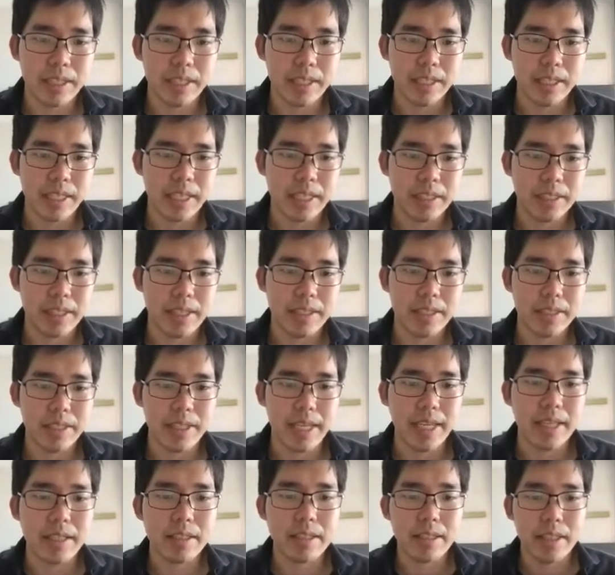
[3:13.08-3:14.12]
In this
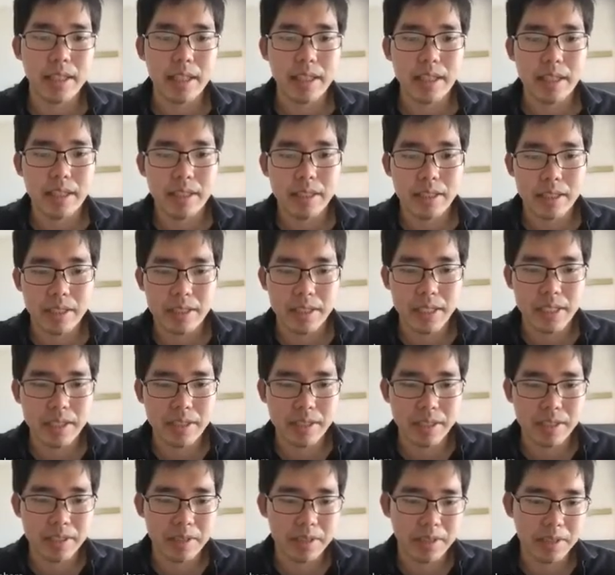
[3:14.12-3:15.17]
case,
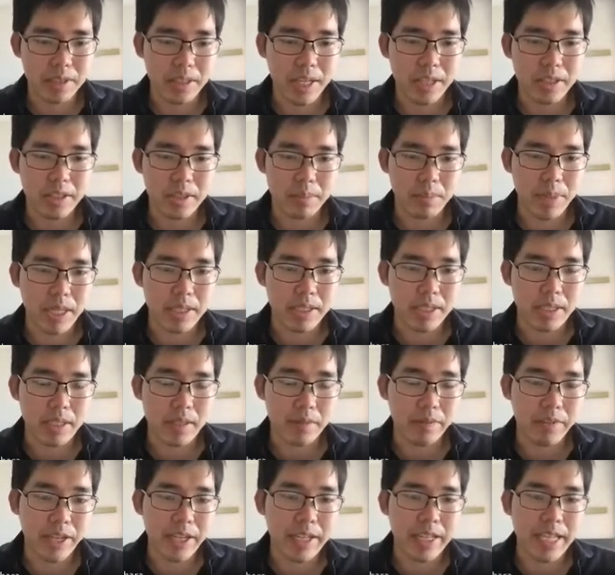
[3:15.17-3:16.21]
since the state space is
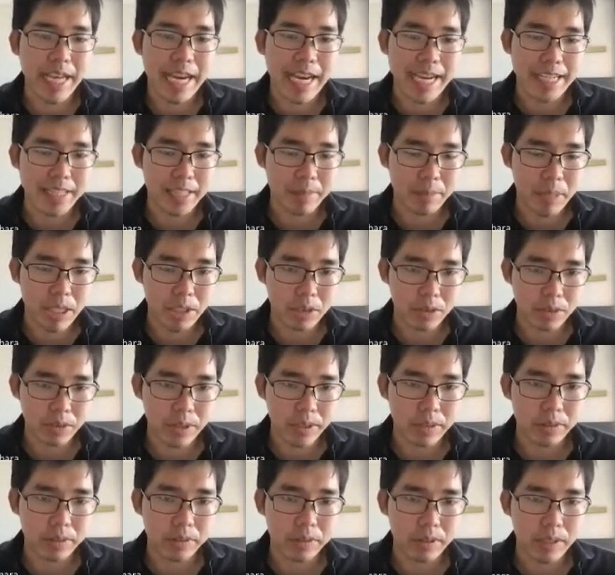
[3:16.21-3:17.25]
very high
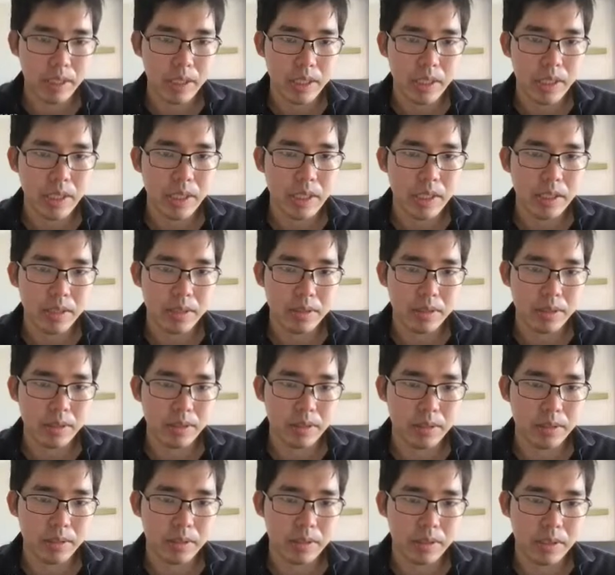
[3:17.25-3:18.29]
dimensional,
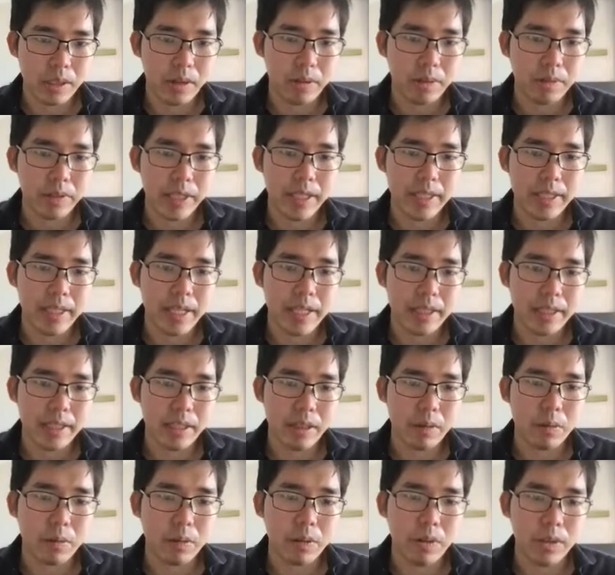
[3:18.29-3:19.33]
so the offline
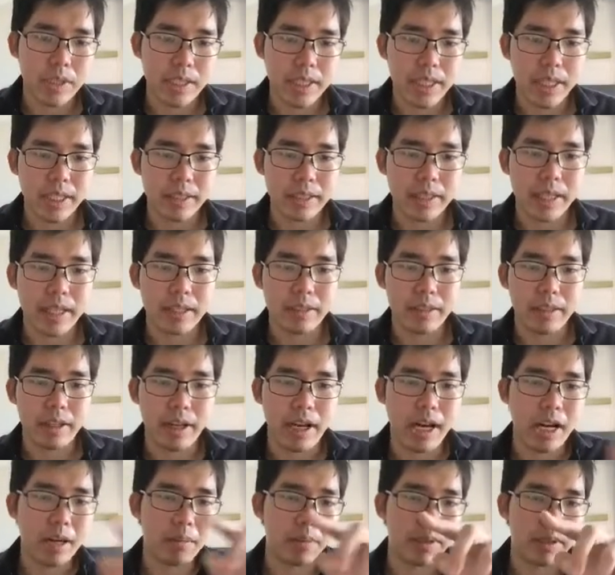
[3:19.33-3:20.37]
data, of course, cannot
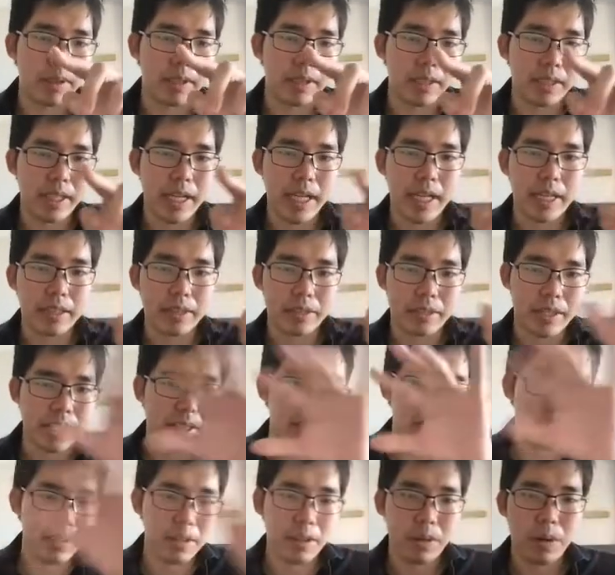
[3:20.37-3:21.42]
cover like
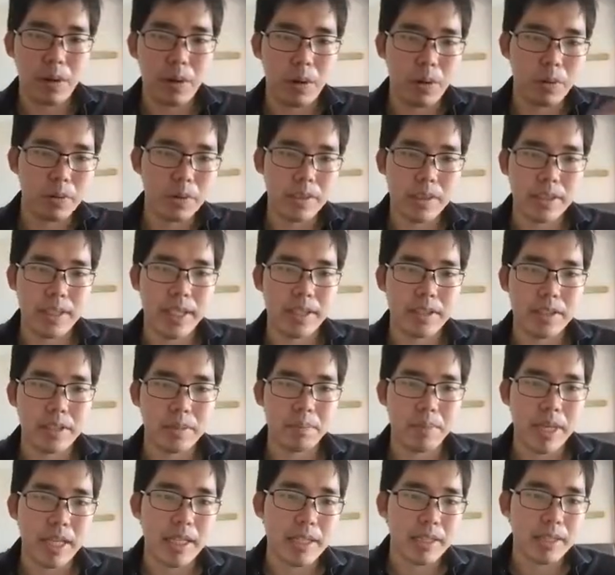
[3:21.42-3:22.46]
this whole state
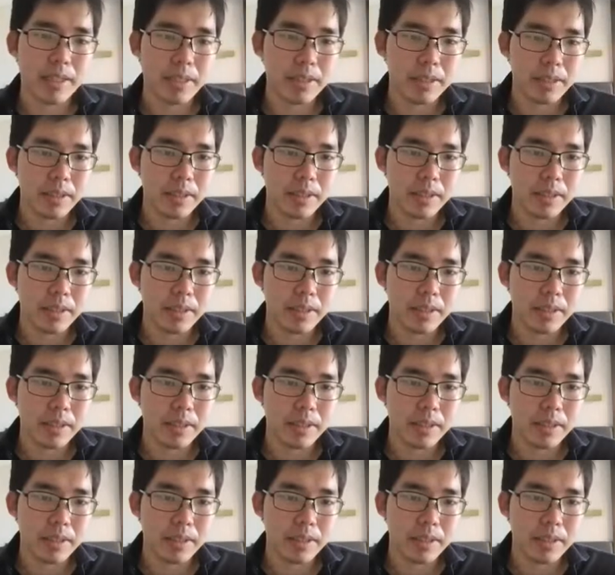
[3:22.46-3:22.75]
space.